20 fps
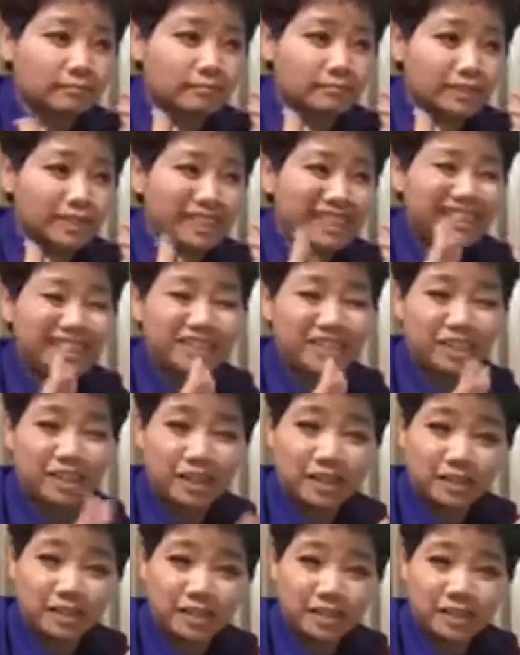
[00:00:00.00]
she didn't
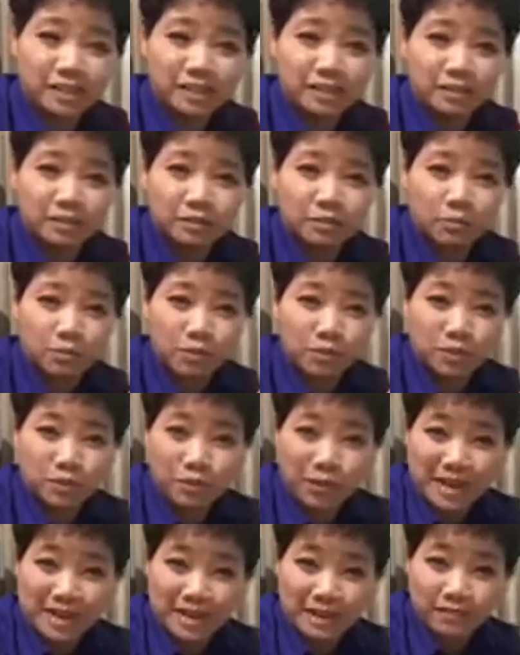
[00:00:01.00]
think she was
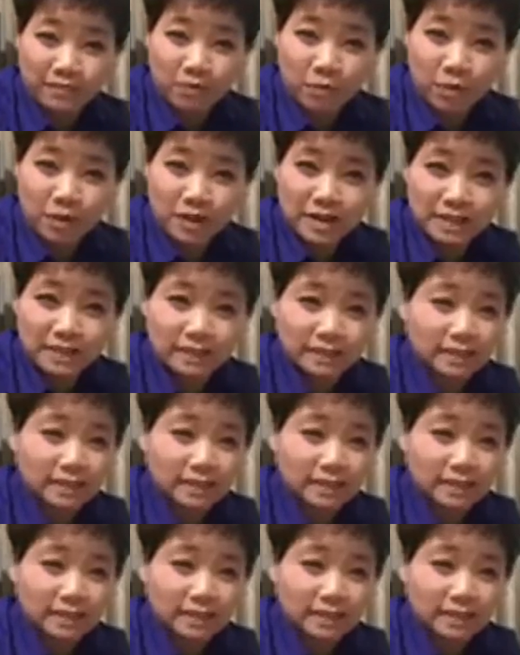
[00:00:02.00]
ready for it.